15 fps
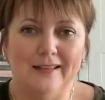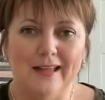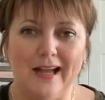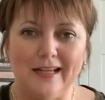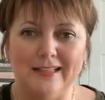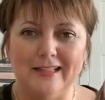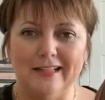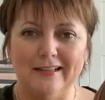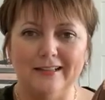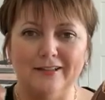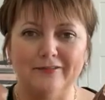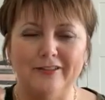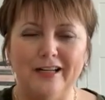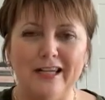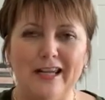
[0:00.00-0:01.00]
I did a little
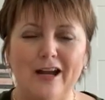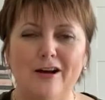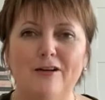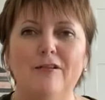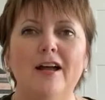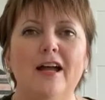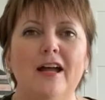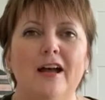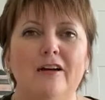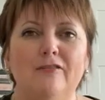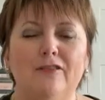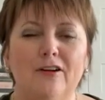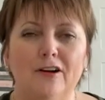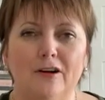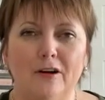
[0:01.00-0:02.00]
video
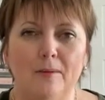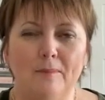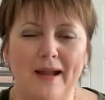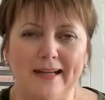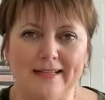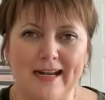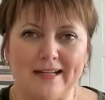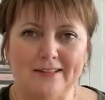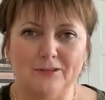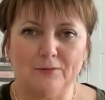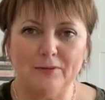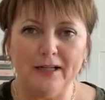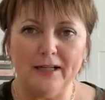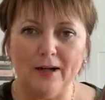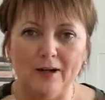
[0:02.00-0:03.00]
for my next
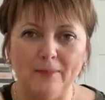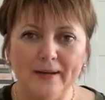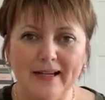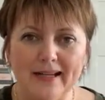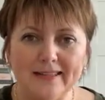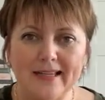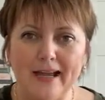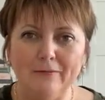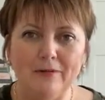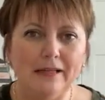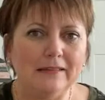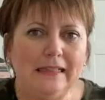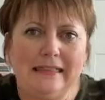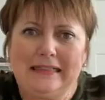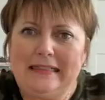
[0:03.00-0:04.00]
reel because I went
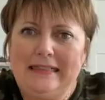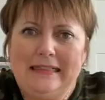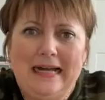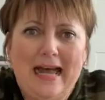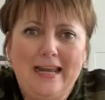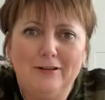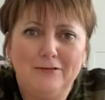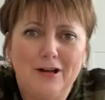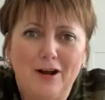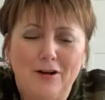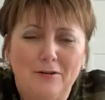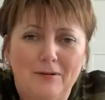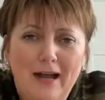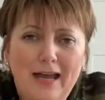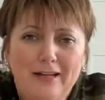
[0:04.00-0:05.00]
like, I don't
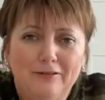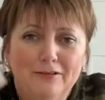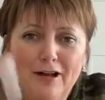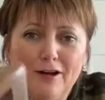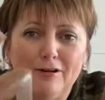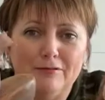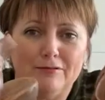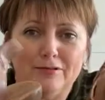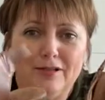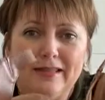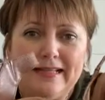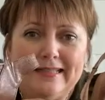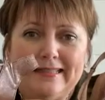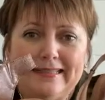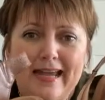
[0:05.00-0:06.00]
know, do
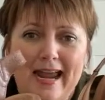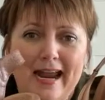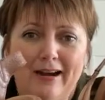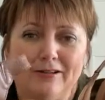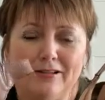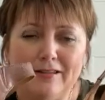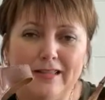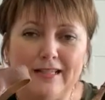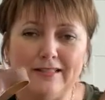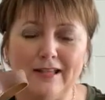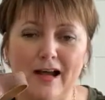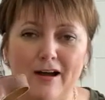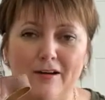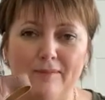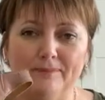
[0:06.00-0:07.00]
these stay or do these
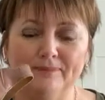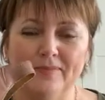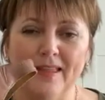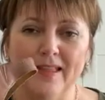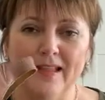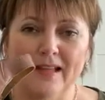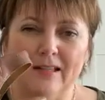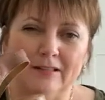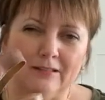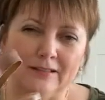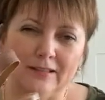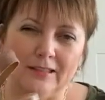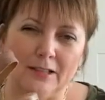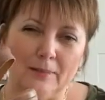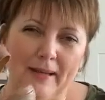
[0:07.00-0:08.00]
go? They're a
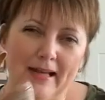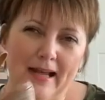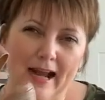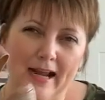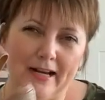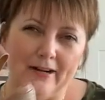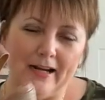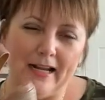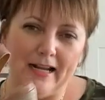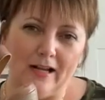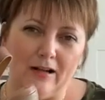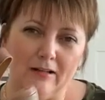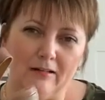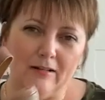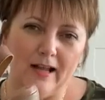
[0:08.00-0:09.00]
little bit higher
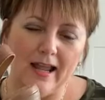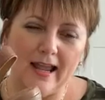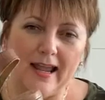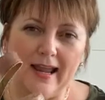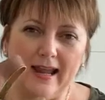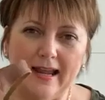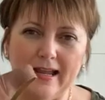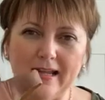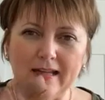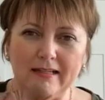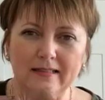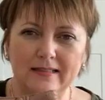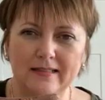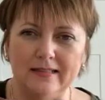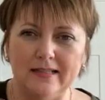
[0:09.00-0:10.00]
heel,
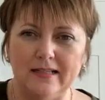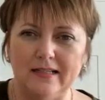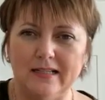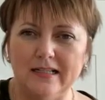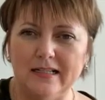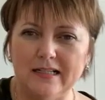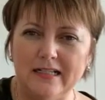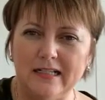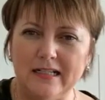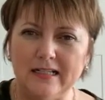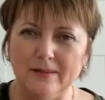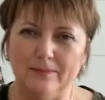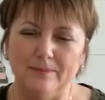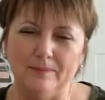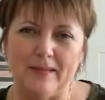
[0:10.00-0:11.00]
and
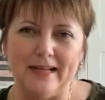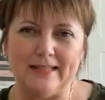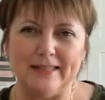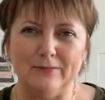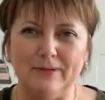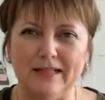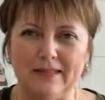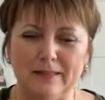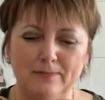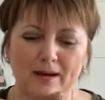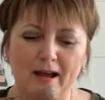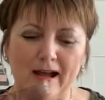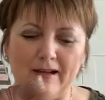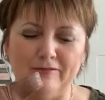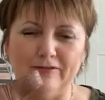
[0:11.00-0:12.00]
my sweet
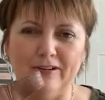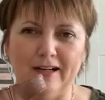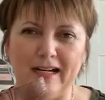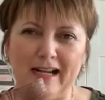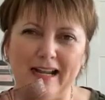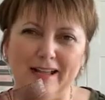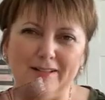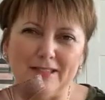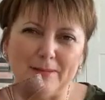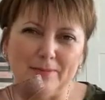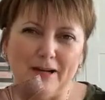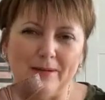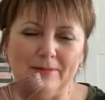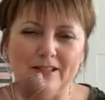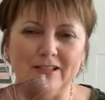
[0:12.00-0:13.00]
spot for a heel is
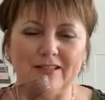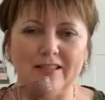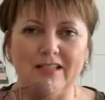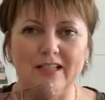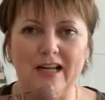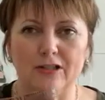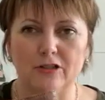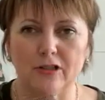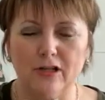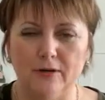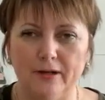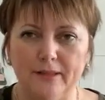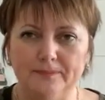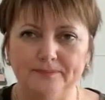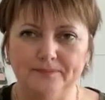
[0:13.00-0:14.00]
probably just a touch
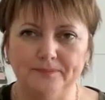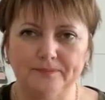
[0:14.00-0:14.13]
lower.